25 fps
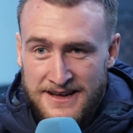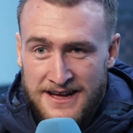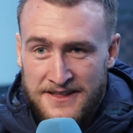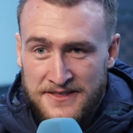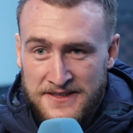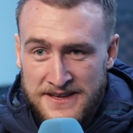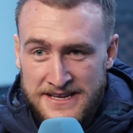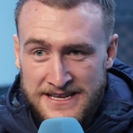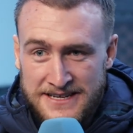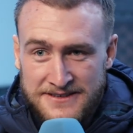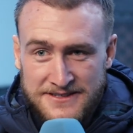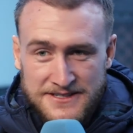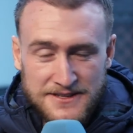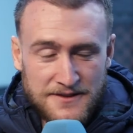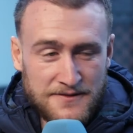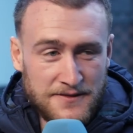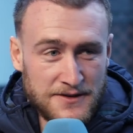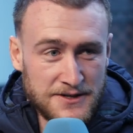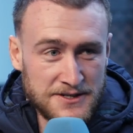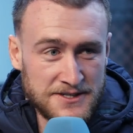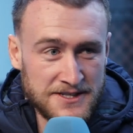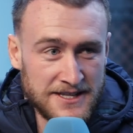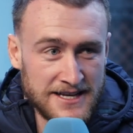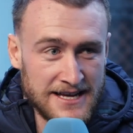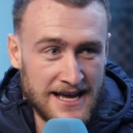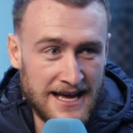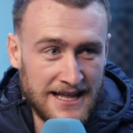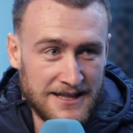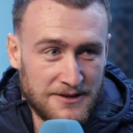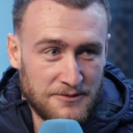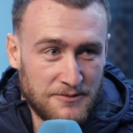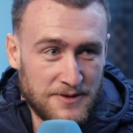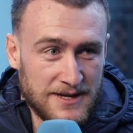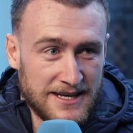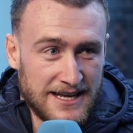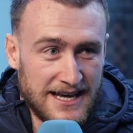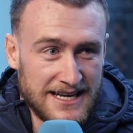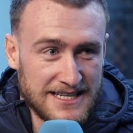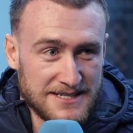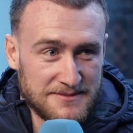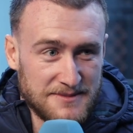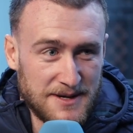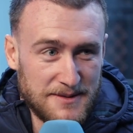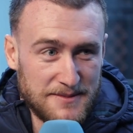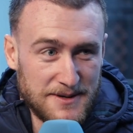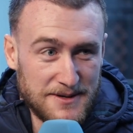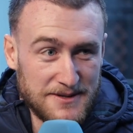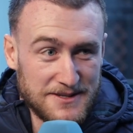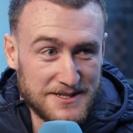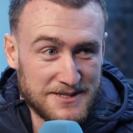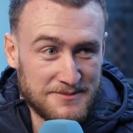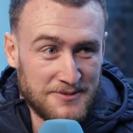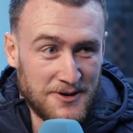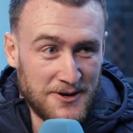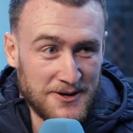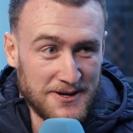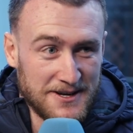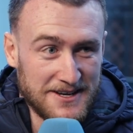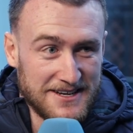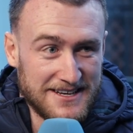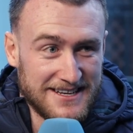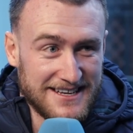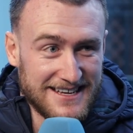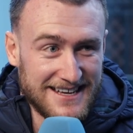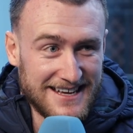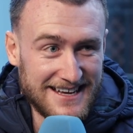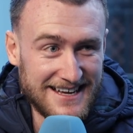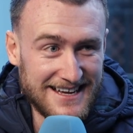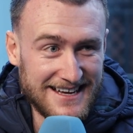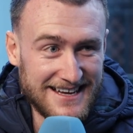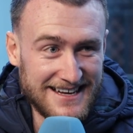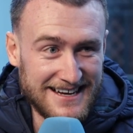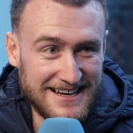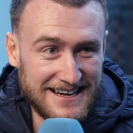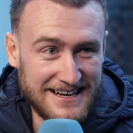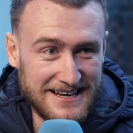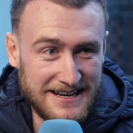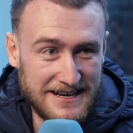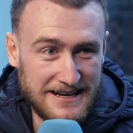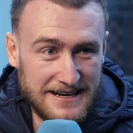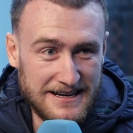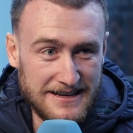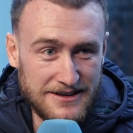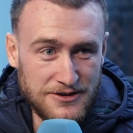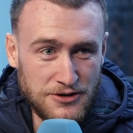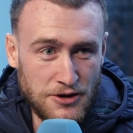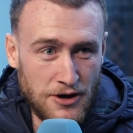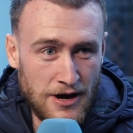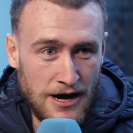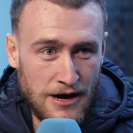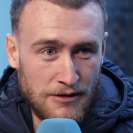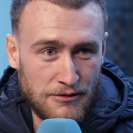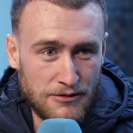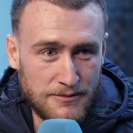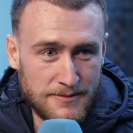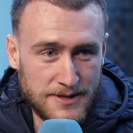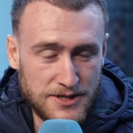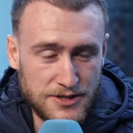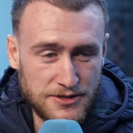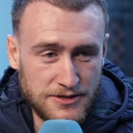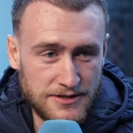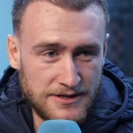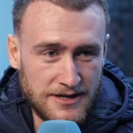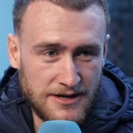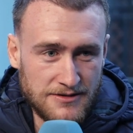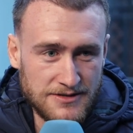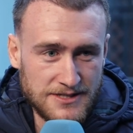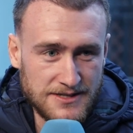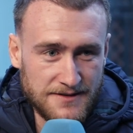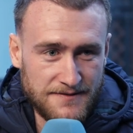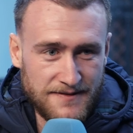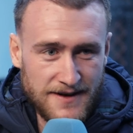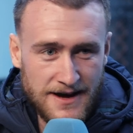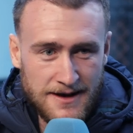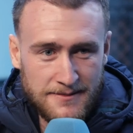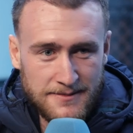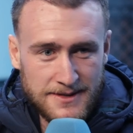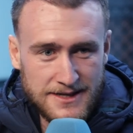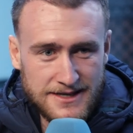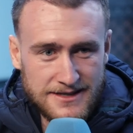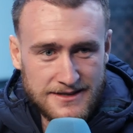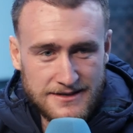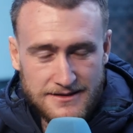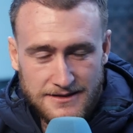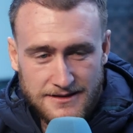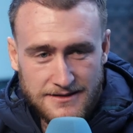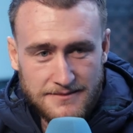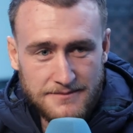I think it was the first thing Alan Wynn asked me about this morning. Not how am I doing, how's the family?